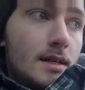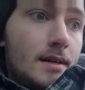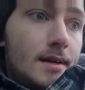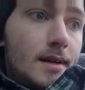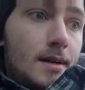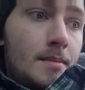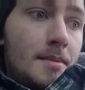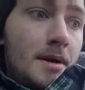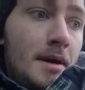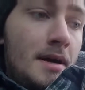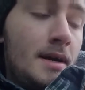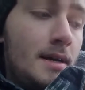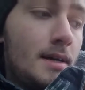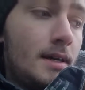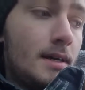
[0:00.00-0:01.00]
I
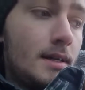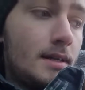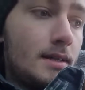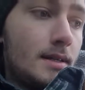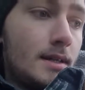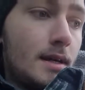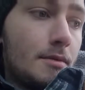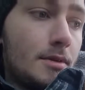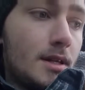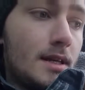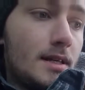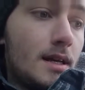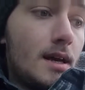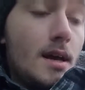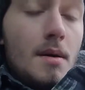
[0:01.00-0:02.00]
would
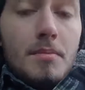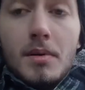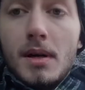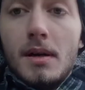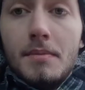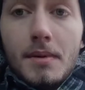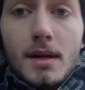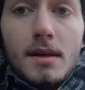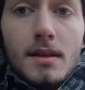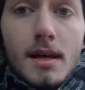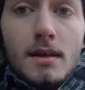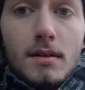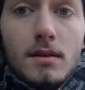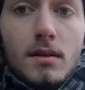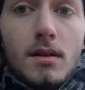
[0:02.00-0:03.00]
like, but on
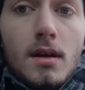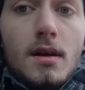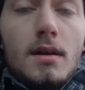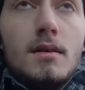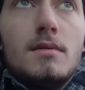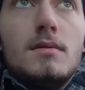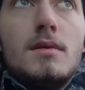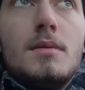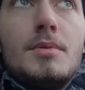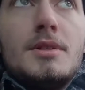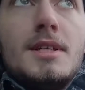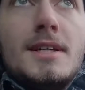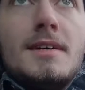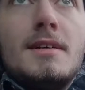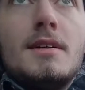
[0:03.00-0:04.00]
that little
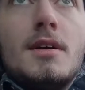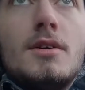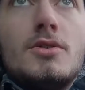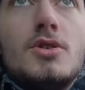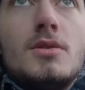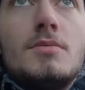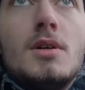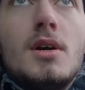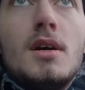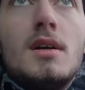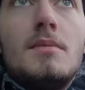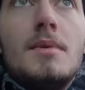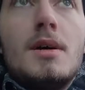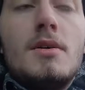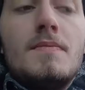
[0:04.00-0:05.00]
libertarian country I'm talking
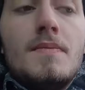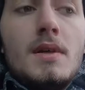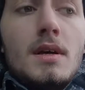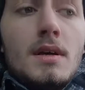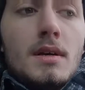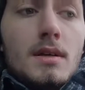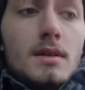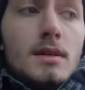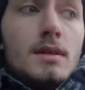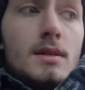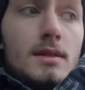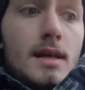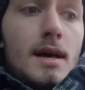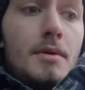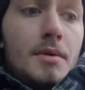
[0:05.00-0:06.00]
about,
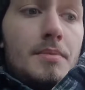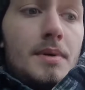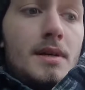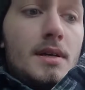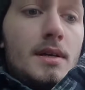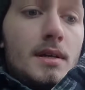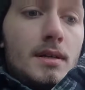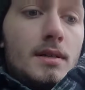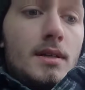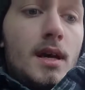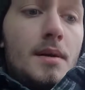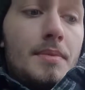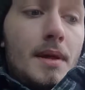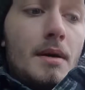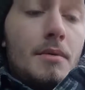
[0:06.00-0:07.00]
that would
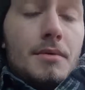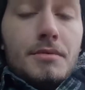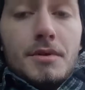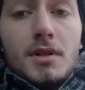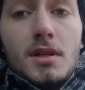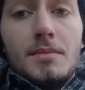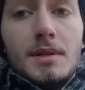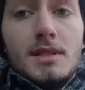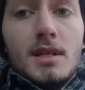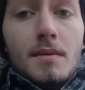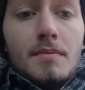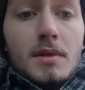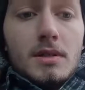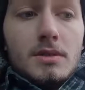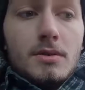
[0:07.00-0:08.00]
really be
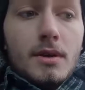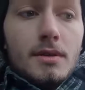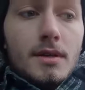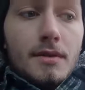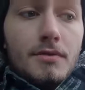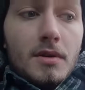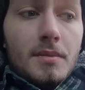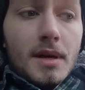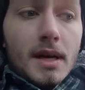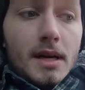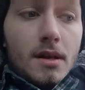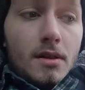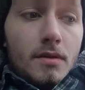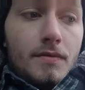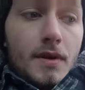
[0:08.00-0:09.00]
something. So I'll definitely make
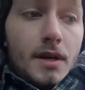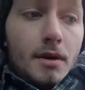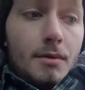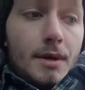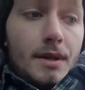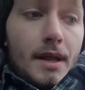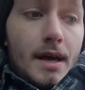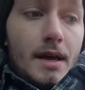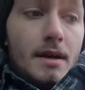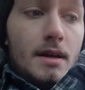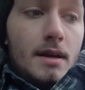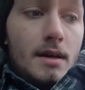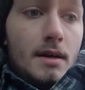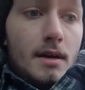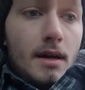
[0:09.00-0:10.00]
another video on that.
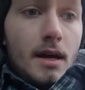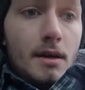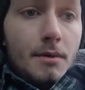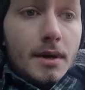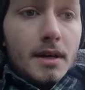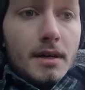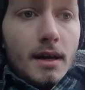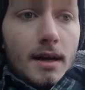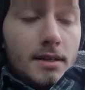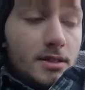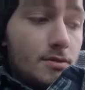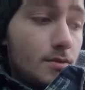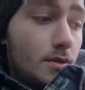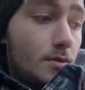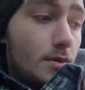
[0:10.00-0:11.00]
Anyway, I
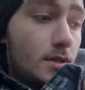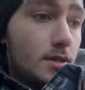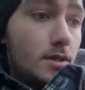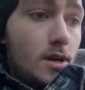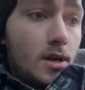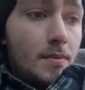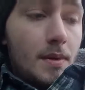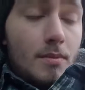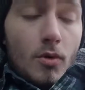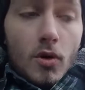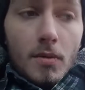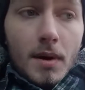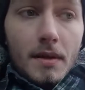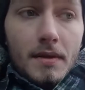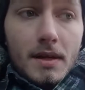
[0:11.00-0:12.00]
just really wanted to talk a bit more
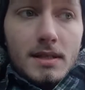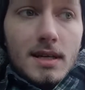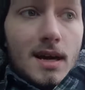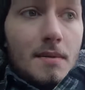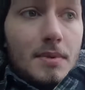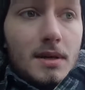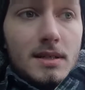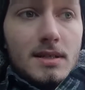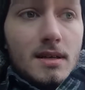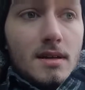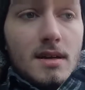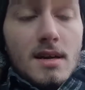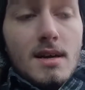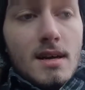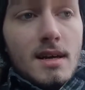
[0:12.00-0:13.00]
about that topic, because
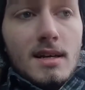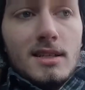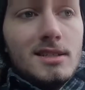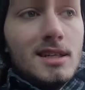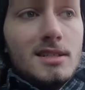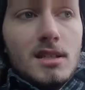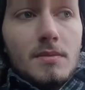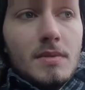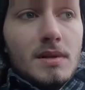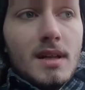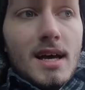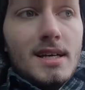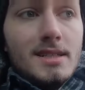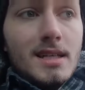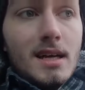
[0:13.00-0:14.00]
I said something
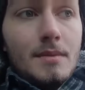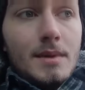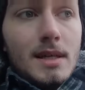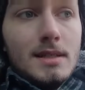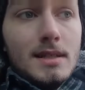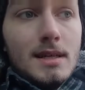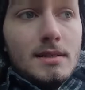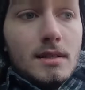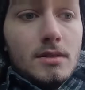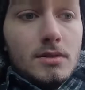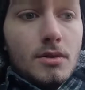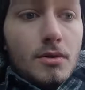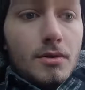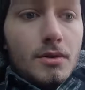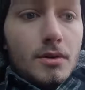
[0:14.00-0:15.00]
last time, and as I was
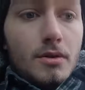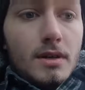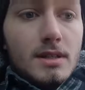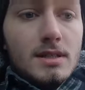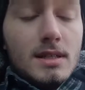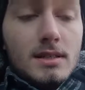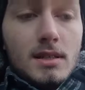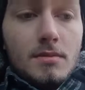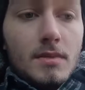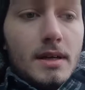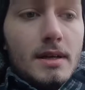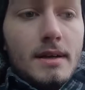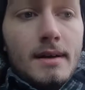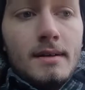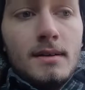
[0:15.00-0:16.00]
going through it said something
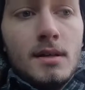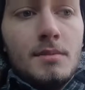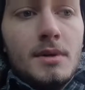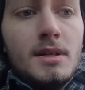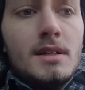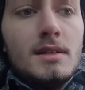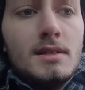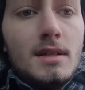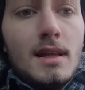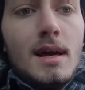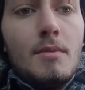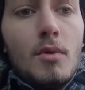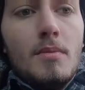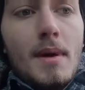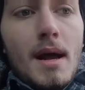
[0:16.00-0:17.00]
like liberty is a
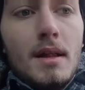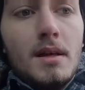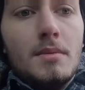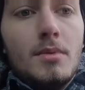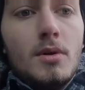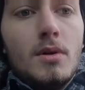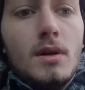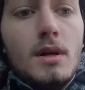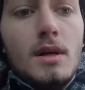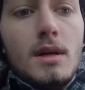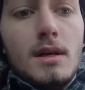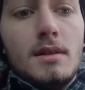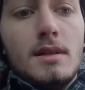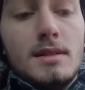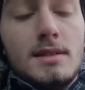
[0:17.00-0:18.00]
lot more malleable
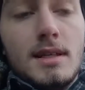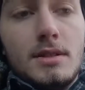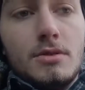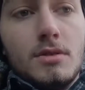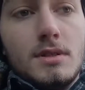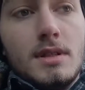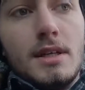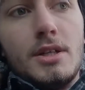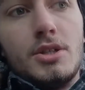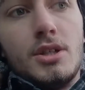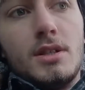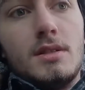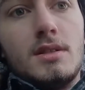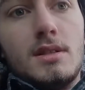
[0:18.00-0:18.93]
than centralization.